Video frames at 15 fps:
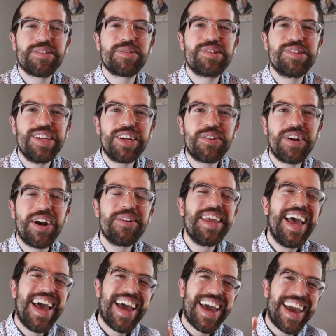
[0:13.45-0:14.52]
So stick around
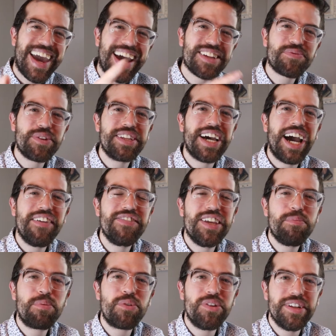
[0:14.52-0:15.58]
as we dive
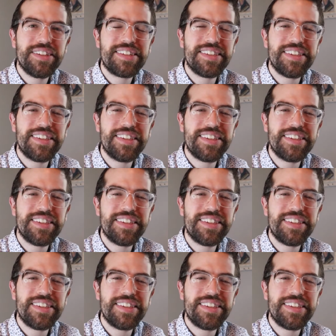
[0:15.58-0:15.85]
deeper into